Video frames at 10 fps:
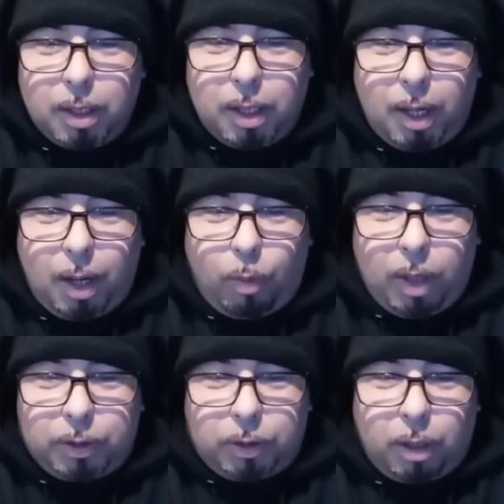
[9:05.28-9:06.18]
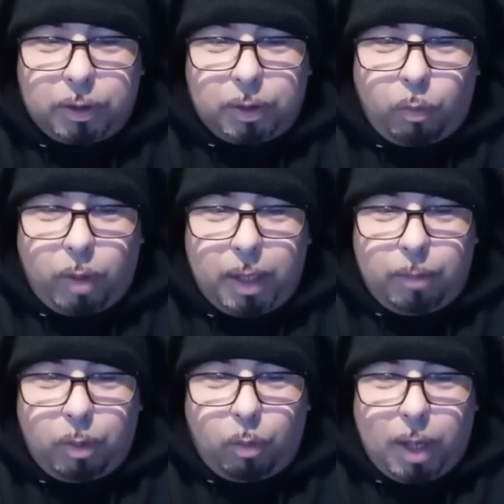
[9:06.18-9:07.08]
I watch Charleston
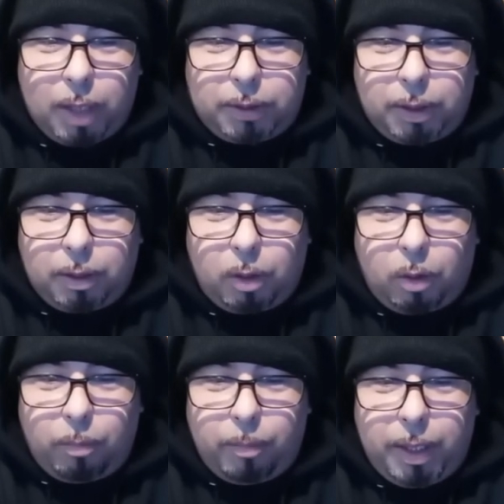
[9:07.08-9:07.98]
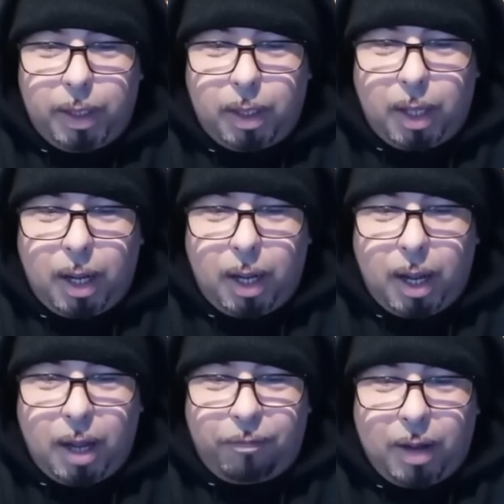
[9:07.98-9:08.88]
White, but watching don't mean
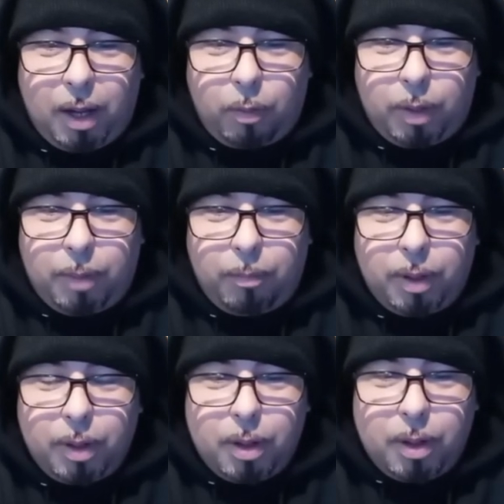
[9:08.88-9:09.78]
I follow him.